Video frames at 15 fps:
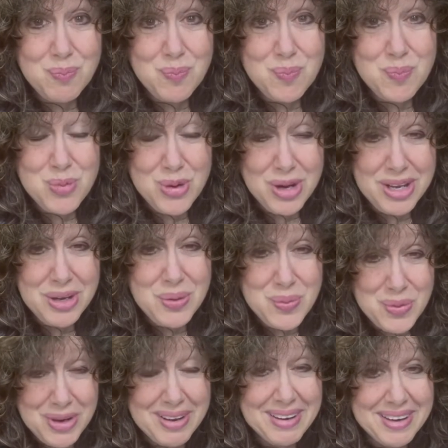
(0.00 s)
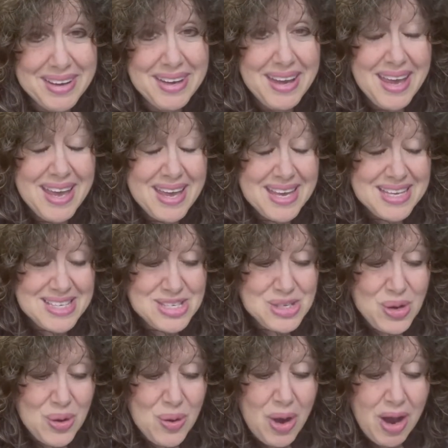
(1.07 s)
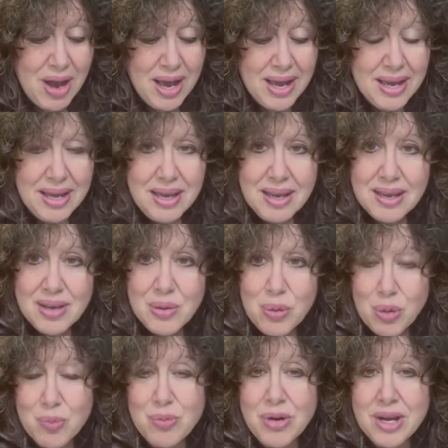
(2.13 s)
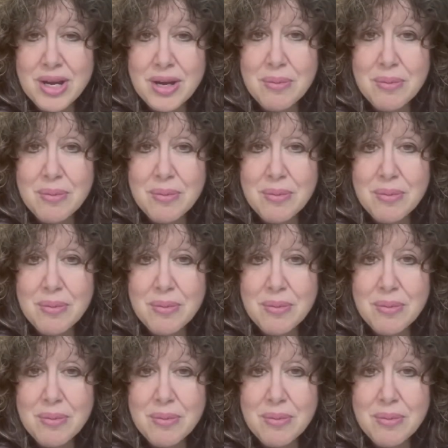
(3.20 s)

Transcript: pretty quick. So I incorporated